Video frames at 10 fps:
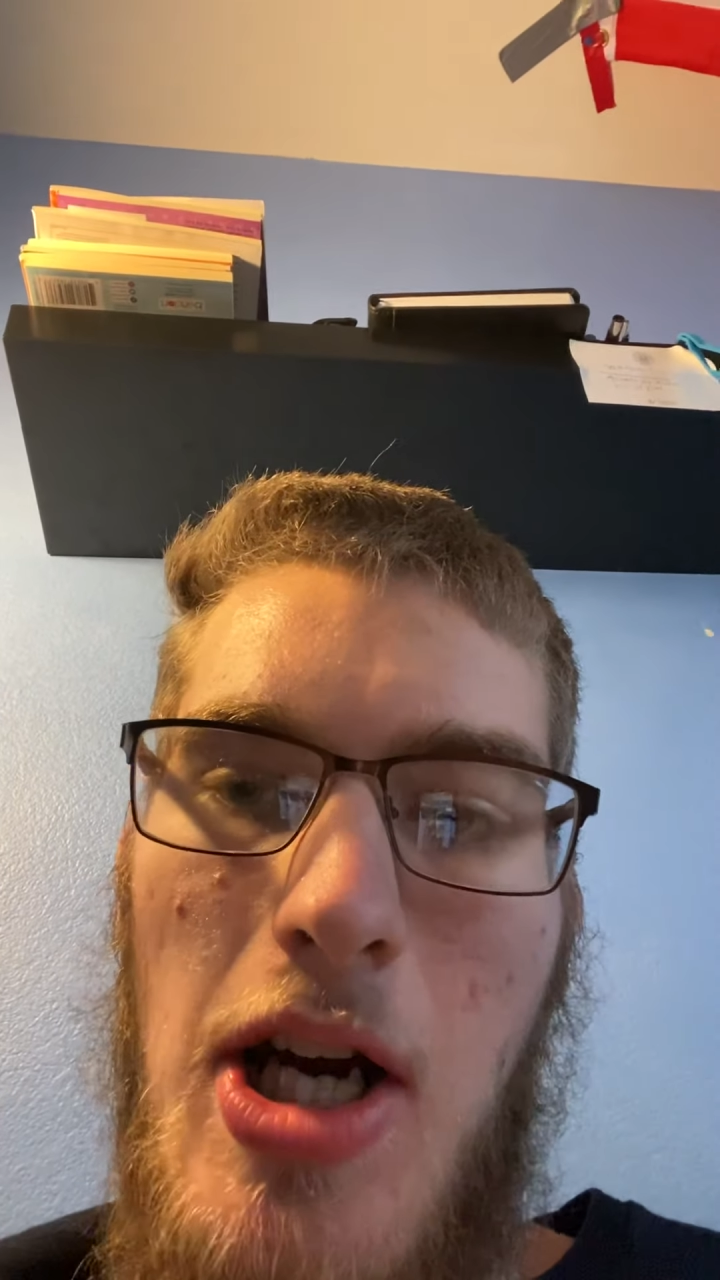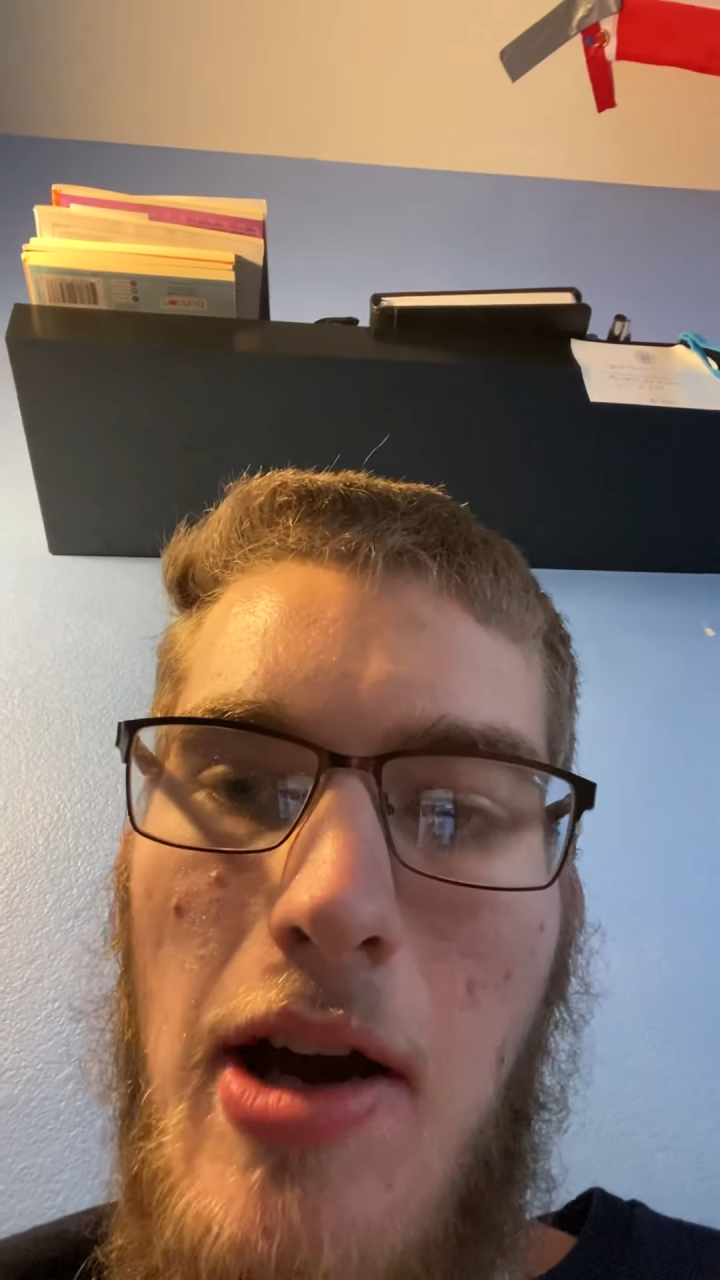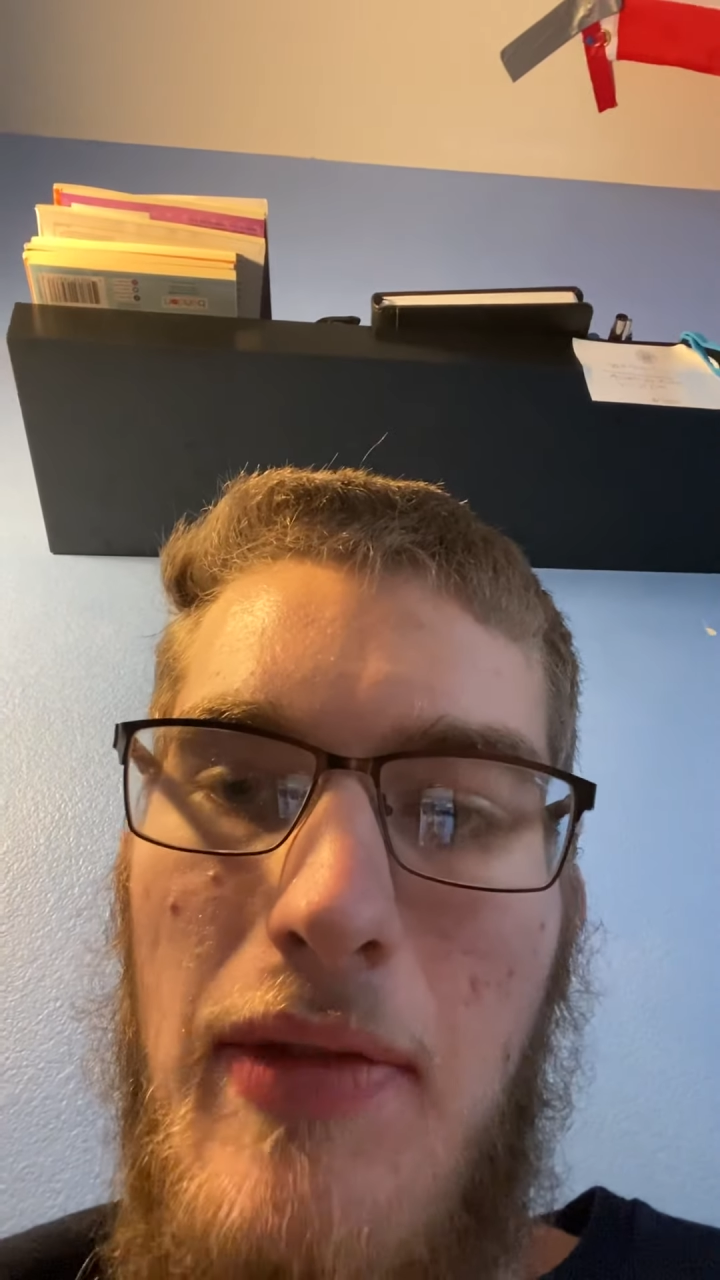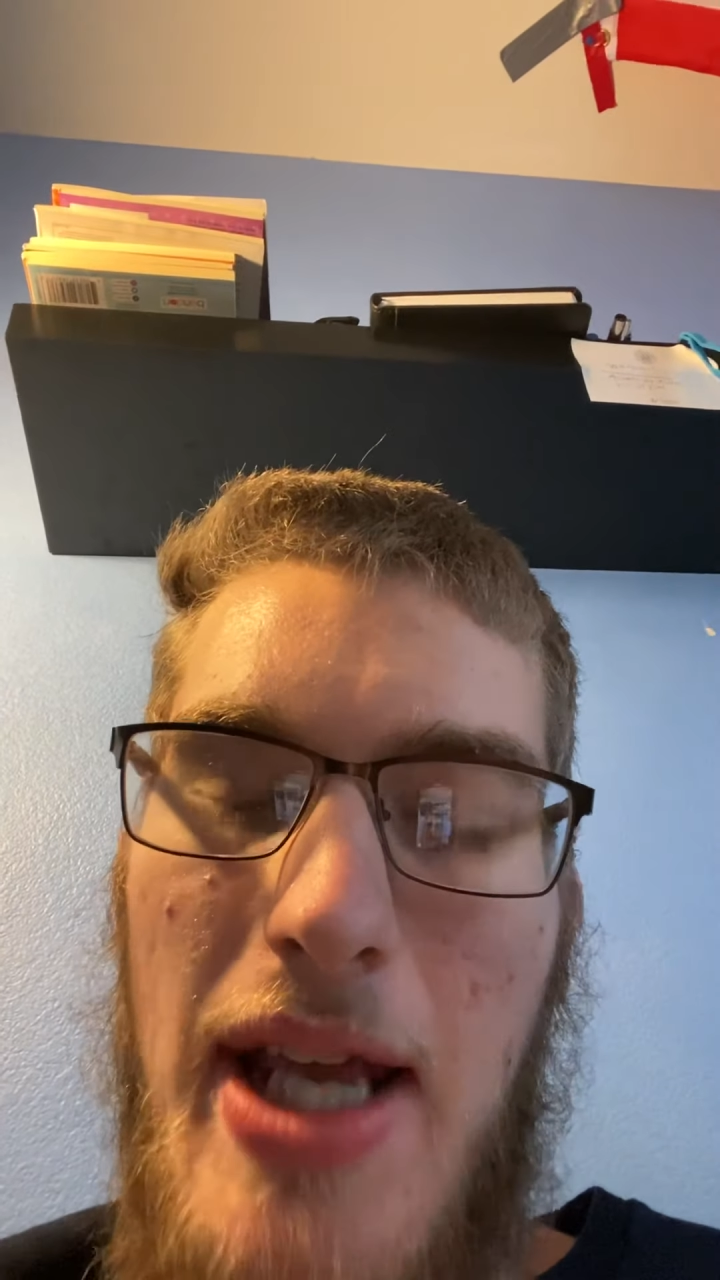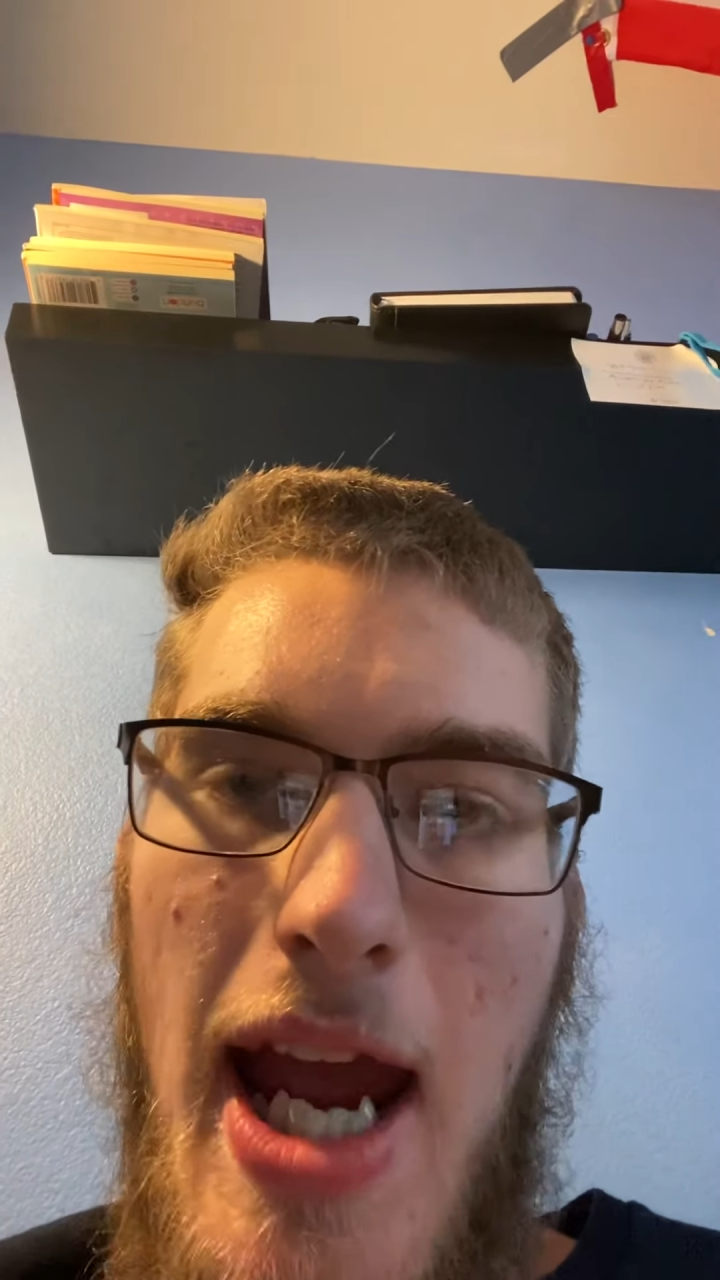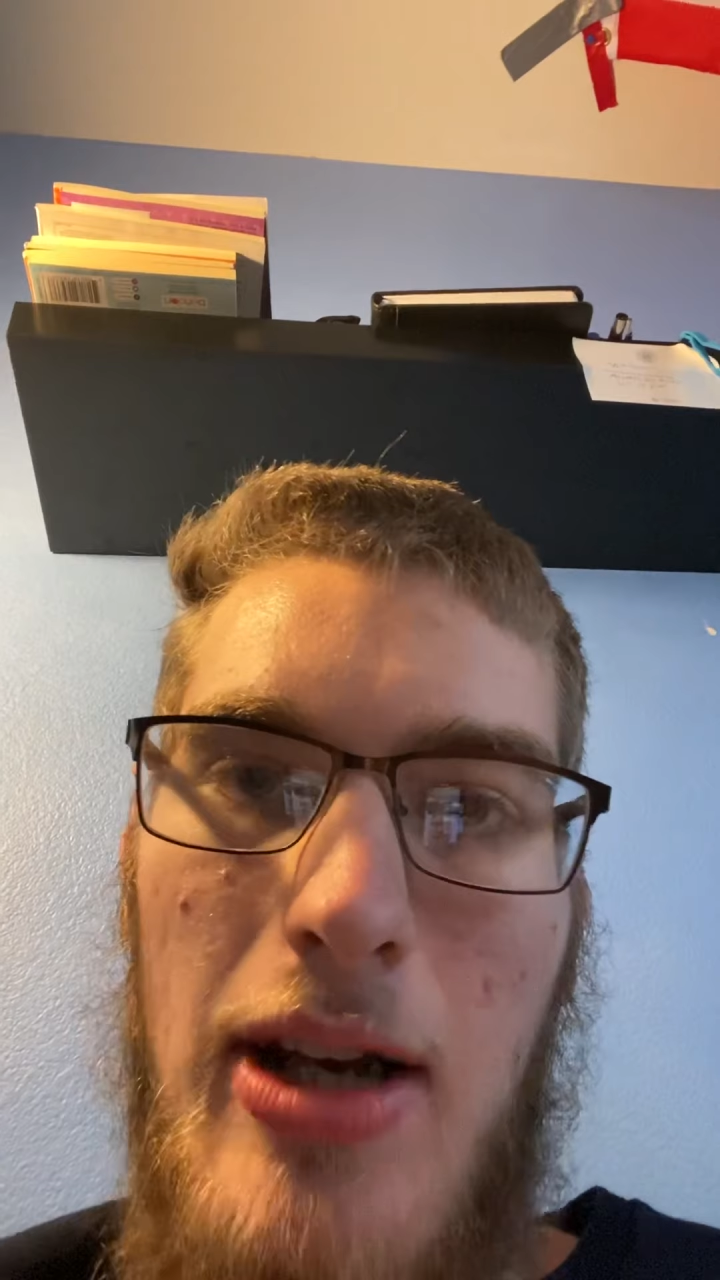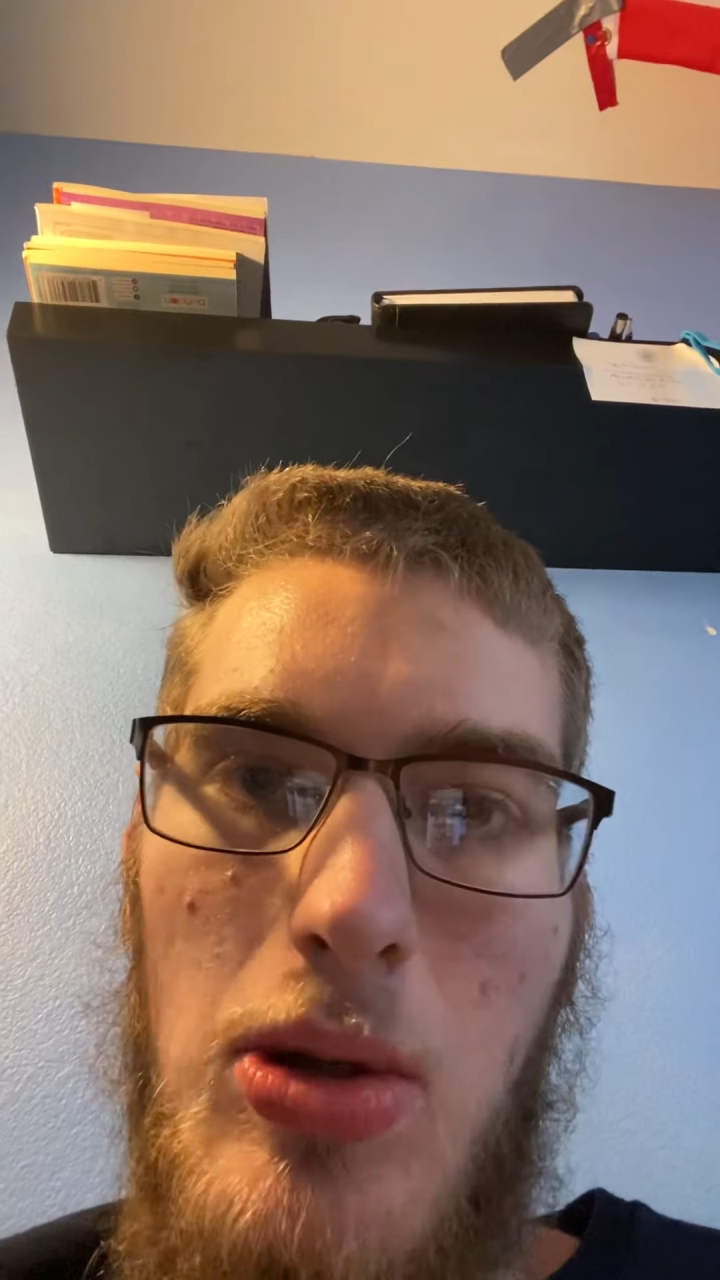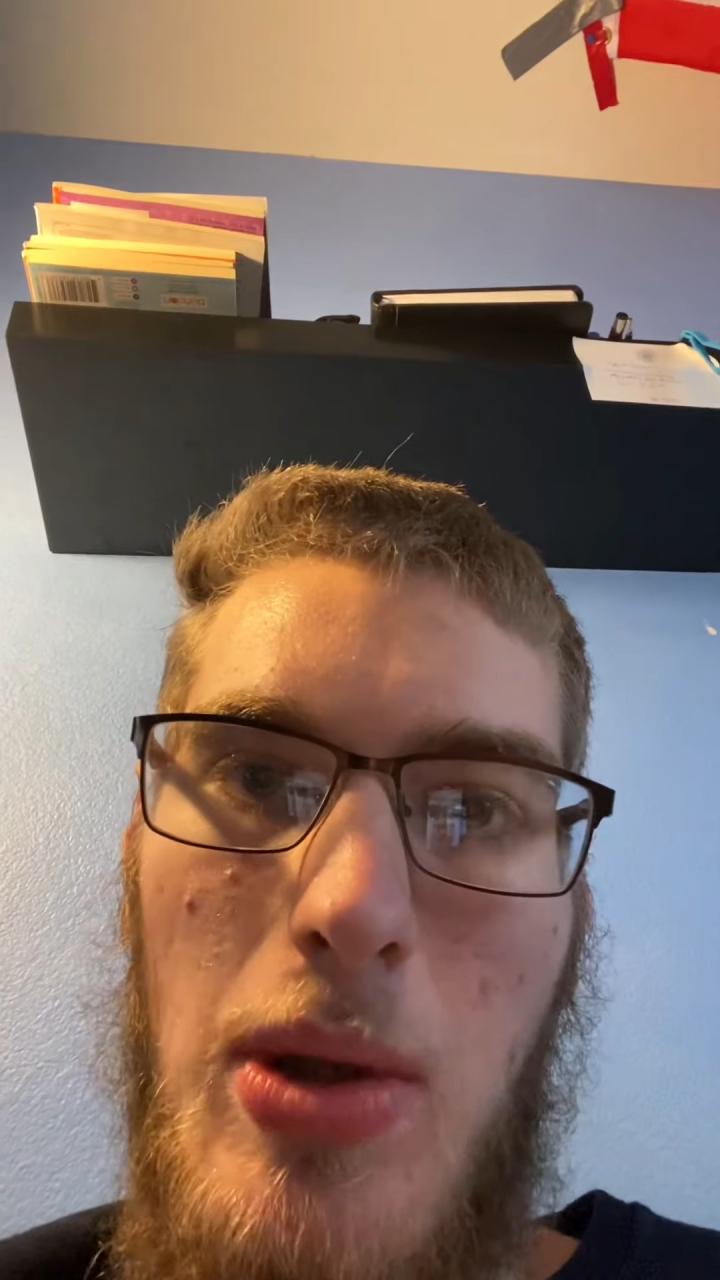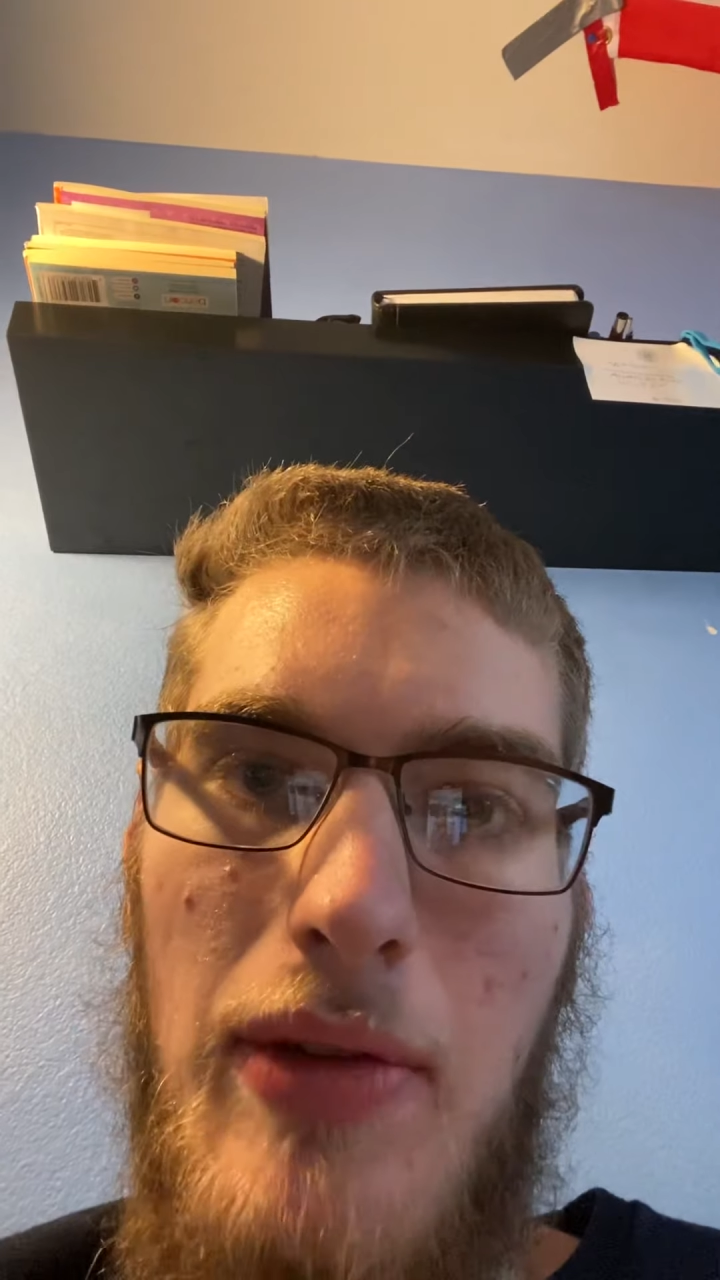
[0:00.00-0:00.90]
of a Category